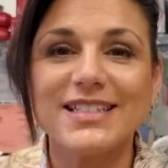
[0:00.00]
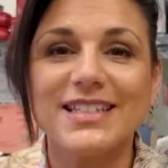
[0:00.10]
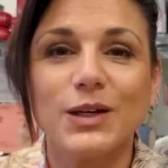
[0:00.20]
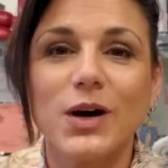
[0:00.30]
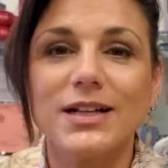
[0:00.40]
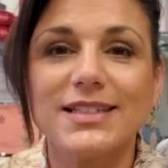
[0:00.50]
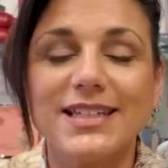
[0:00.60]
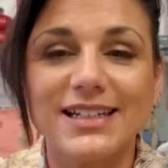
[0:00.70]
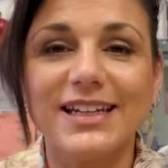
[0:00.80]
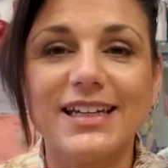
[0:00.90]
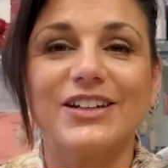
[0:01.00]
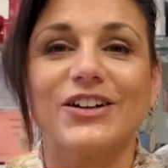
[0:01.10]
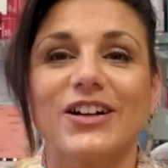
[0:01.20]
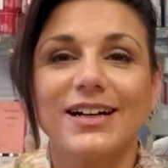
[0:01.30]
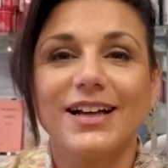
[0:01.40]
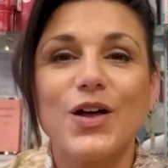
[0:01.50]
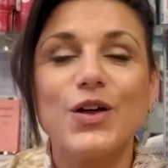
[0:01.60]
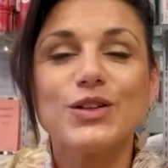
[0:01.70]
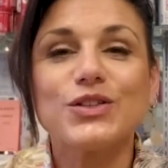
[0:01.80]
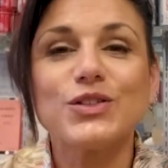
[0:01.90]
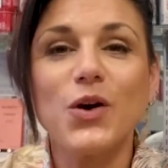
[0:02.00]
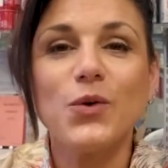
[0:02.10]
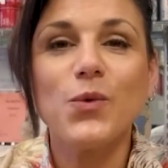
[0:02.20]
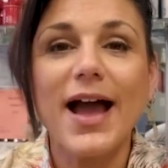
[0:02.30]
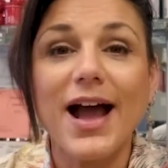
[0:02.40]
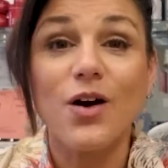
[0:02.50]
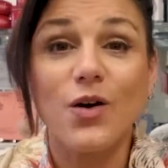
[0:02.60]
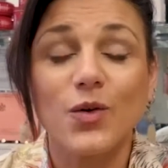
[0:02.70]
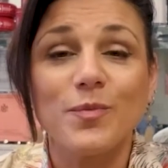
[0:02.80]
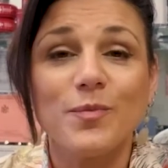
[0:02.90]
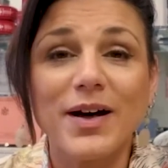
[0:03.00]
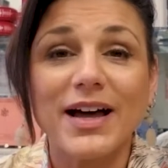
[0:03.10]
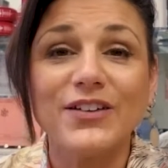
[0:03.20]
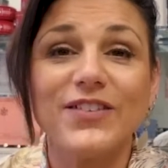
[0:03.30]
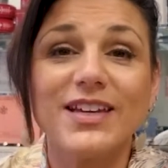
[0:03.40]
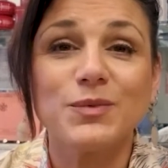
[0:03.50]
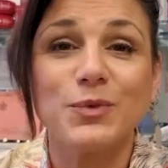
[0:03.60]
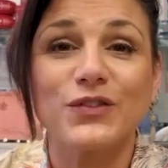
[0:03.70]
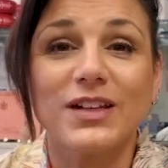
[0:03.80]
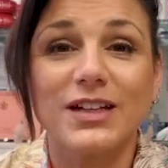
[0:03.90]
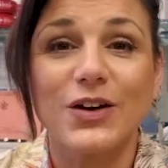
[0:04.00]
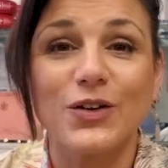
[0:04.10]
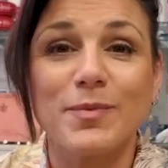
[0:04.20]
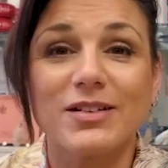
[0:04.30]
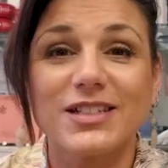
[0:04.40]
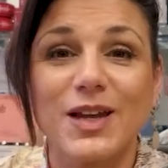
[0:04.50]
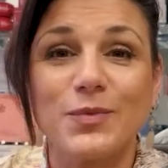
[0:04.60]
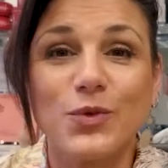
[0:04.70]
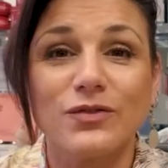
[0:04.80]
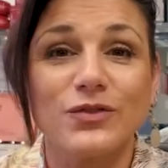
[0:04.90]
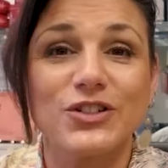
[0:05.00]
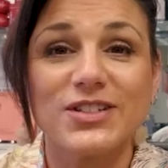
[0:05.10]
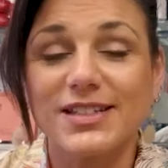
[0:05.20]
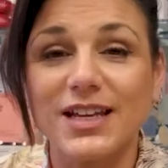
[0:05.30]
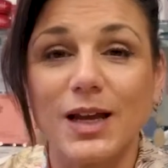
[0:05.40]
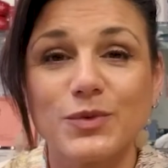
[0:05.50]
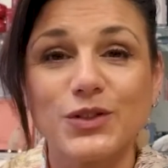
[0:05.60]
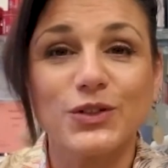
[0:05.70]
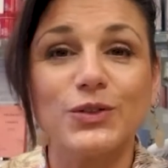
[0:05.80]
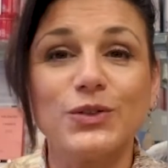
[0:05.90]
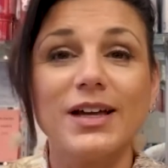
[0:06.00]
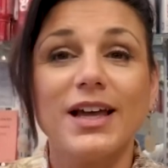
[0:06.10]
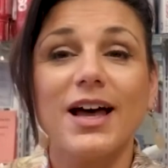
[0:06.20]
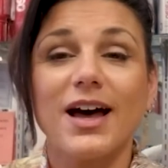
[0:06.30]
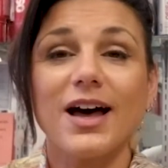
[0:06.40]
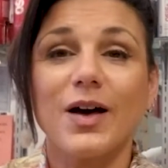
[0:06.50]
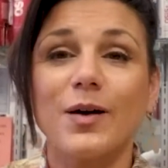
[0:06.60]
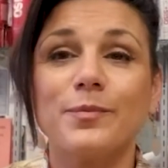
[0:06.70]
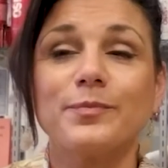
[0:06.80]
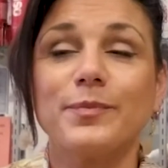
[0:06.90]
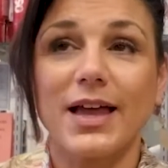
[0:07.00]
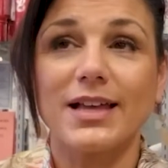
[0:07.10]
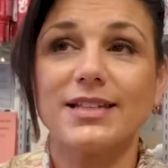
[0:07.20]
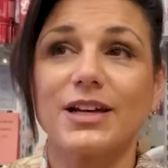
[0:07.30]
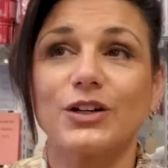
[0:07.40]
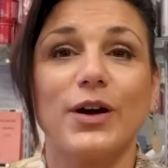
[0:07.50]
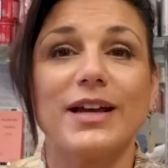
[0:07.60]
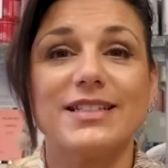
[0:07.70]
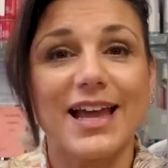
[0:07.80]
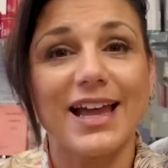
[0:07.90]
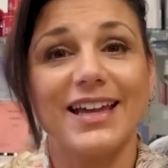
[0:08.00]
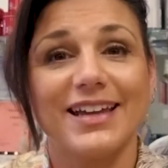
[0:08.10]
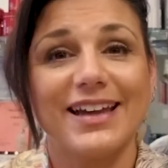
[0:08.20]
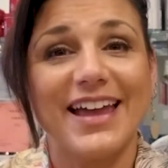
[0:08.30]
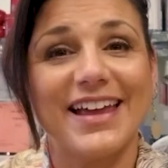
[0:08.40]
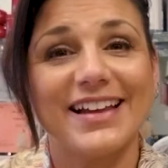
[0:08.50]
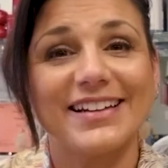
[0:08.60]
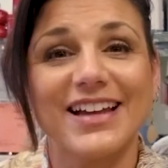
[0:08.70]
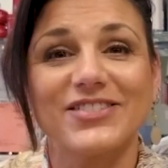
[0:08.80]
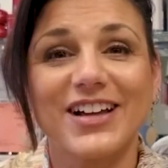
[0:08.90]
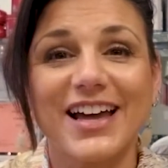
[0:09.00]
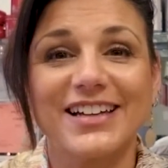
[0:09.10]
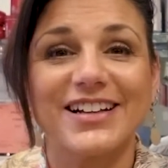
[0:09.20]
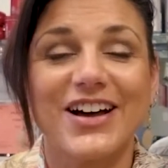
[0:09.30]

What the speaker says: T1 Tina here. So wow, my Facebook video about type 1 versus type 2 has had a great day, and I've gotten